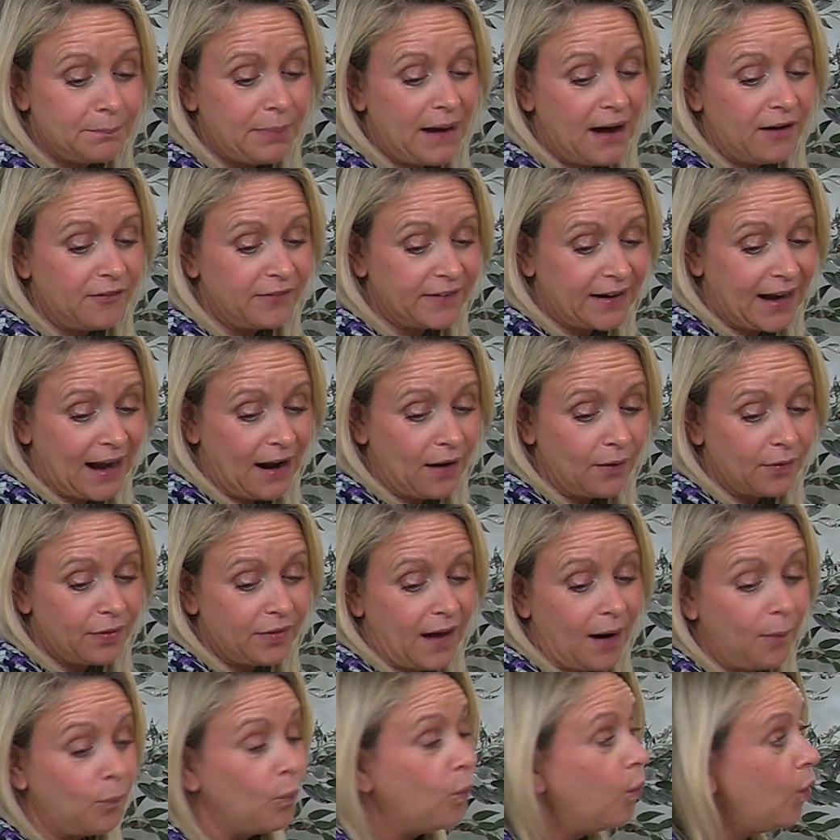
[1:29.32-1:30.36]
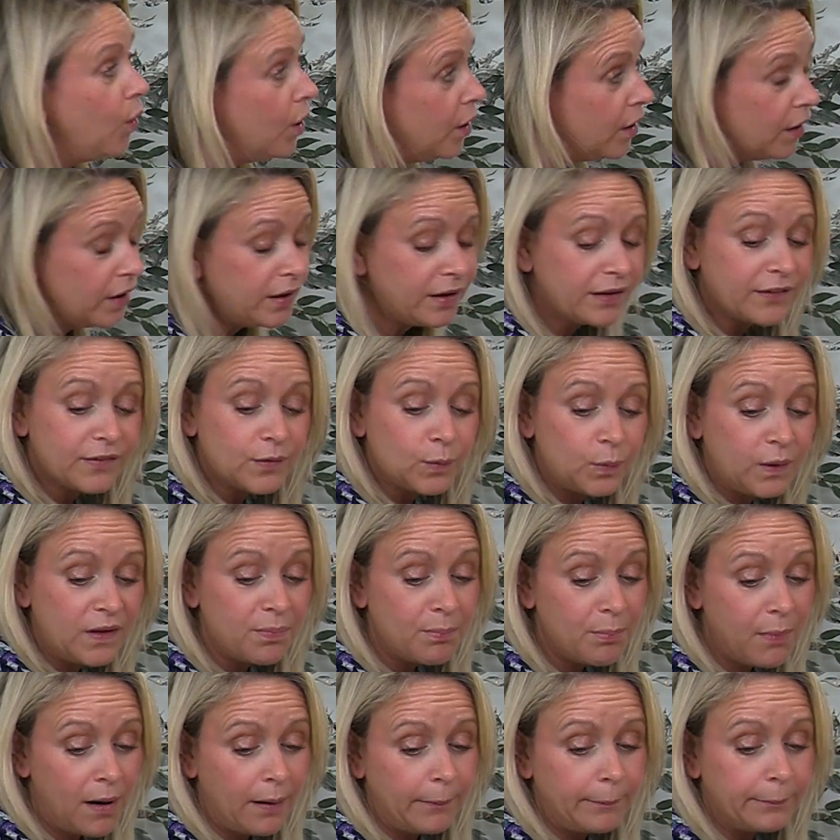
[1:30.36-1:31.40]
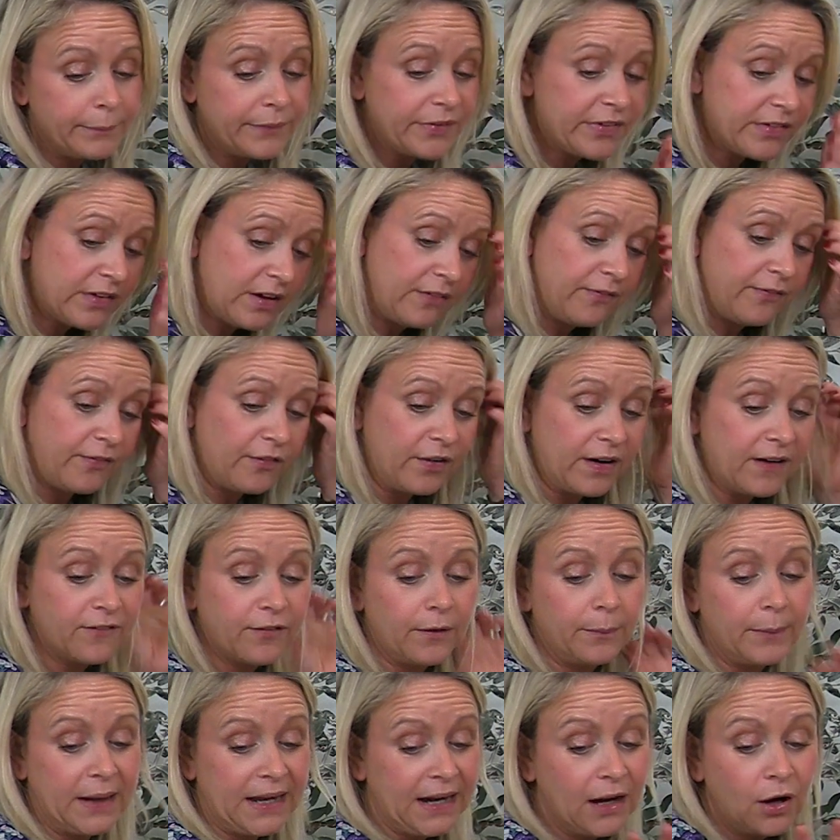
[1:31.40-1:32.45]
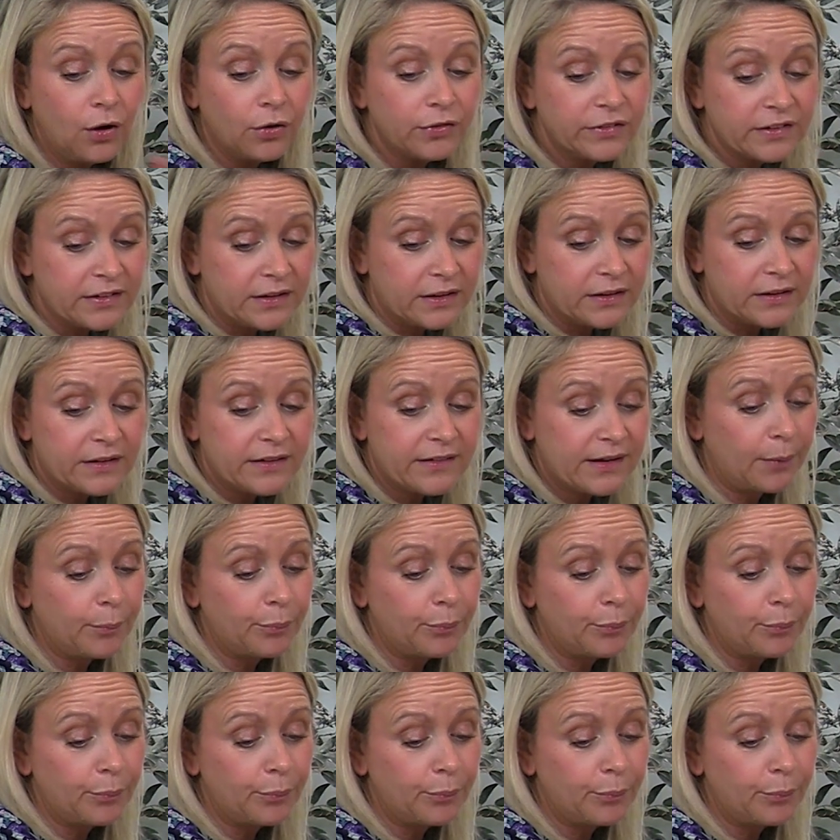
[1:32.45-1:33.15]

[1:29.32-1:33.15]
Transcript: in pelvic health and works with mums suffering from incontinence